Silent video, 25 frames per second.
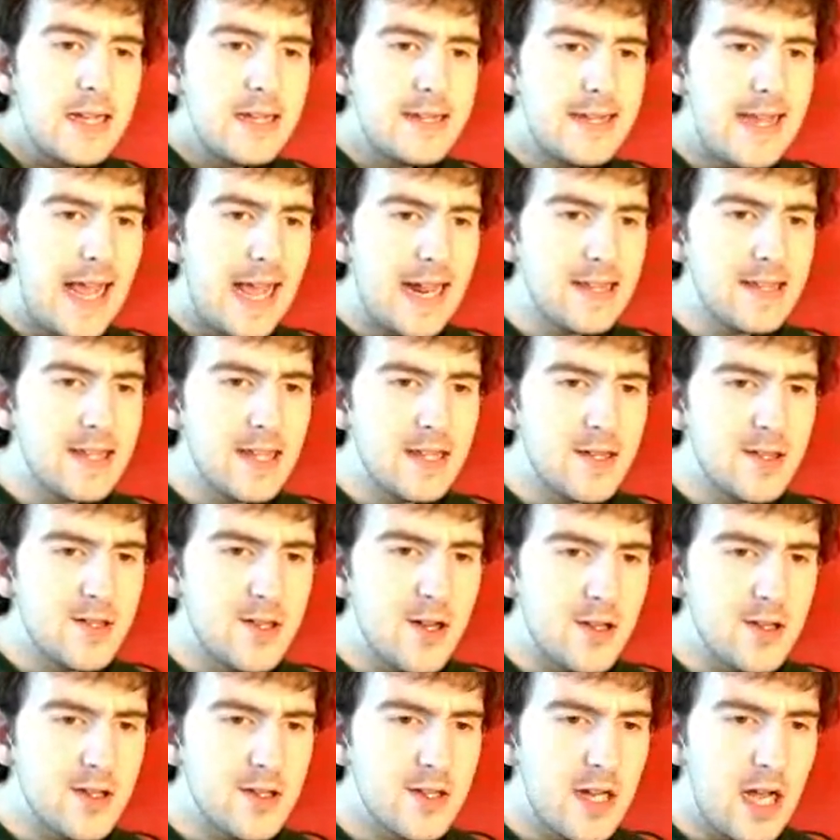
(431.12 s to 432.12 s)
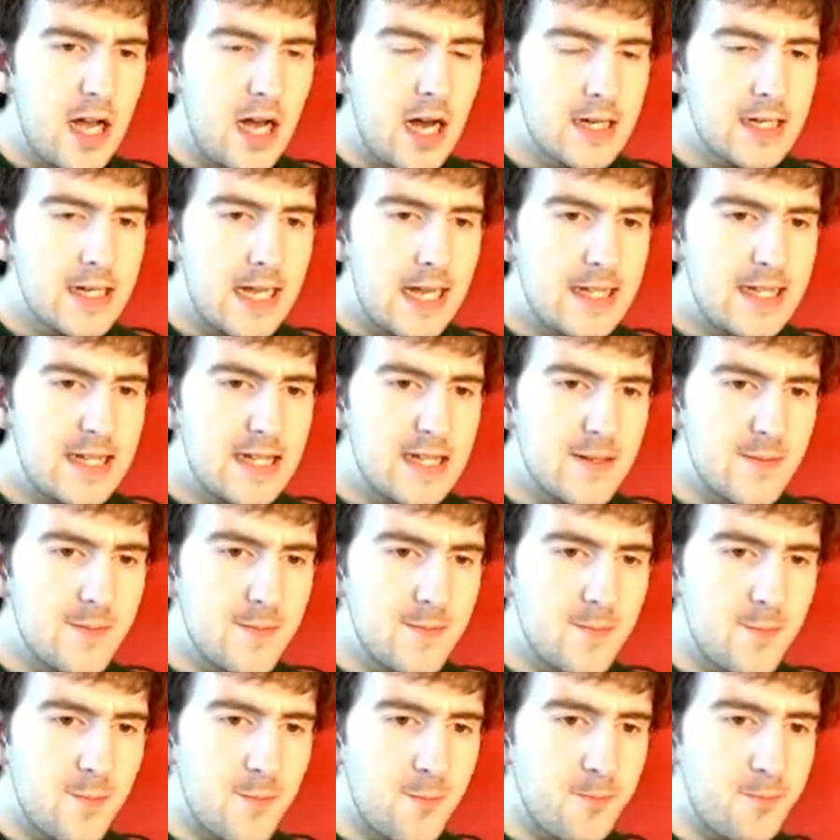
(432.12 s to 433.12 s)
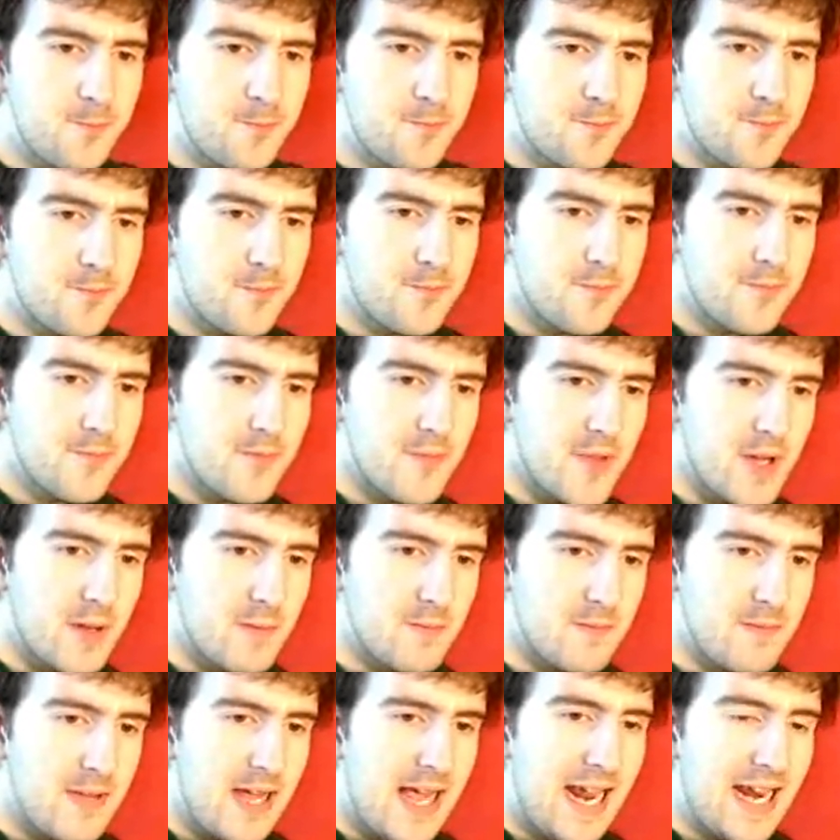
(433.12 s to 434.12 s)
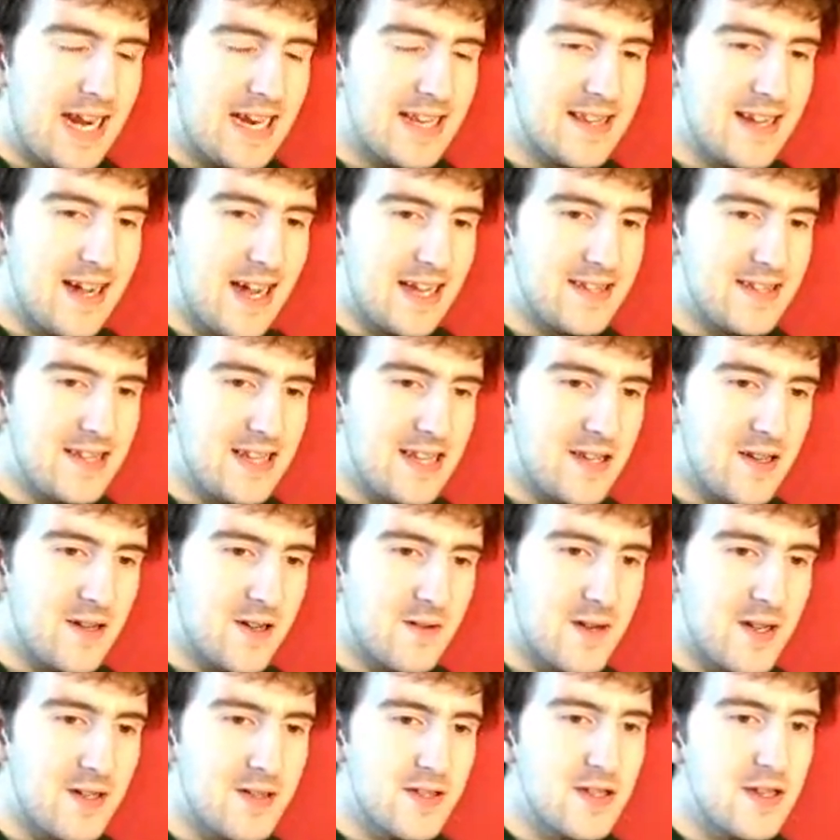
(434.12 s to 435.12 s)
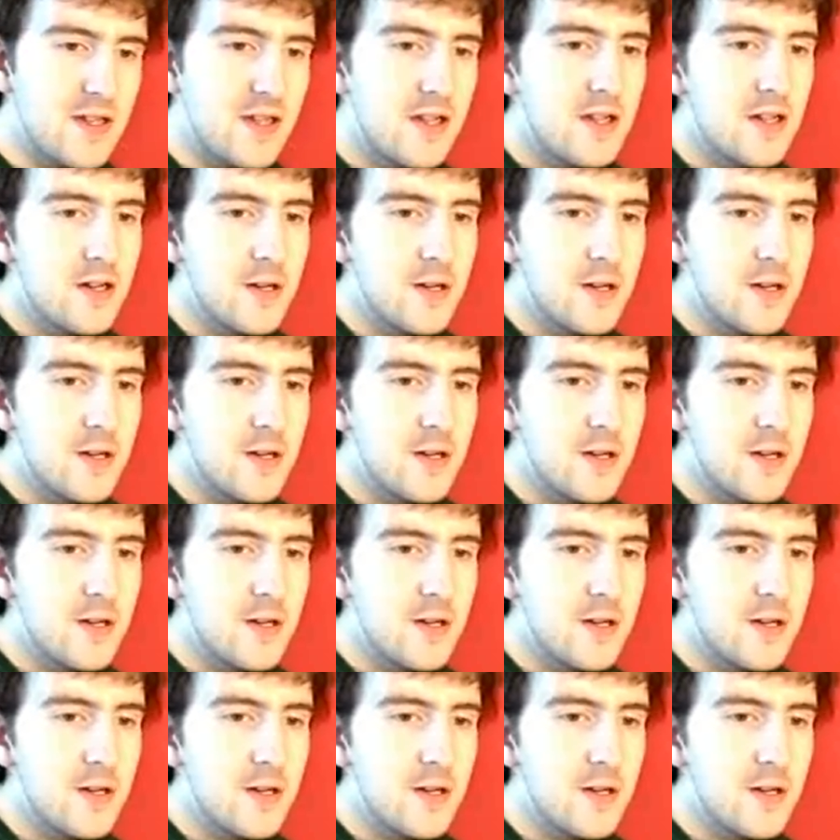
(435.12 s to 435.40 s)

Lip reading: Texas tostadas, €8.90.